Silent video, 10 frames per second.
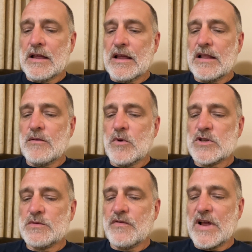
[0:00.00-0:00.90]
And then
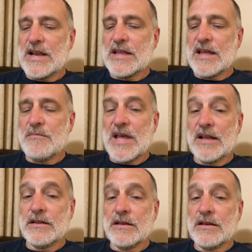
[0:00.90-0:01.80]
once we finally got
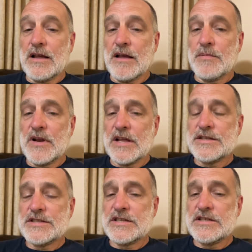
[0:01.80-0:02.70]
back to the top and I
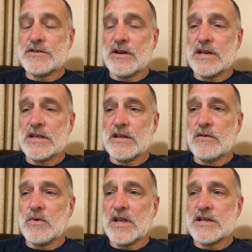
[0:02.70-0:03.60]
could see straight
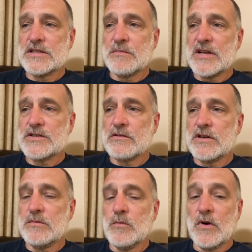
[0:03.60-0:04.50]
again, we got some ice
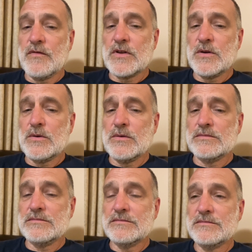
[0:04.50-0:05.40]
cream, waffle
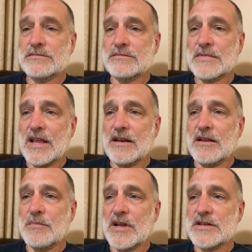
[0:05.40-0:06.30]
cone,
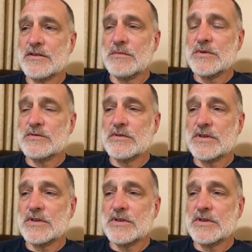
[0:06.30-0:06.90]
hand-dipped ice cream that was really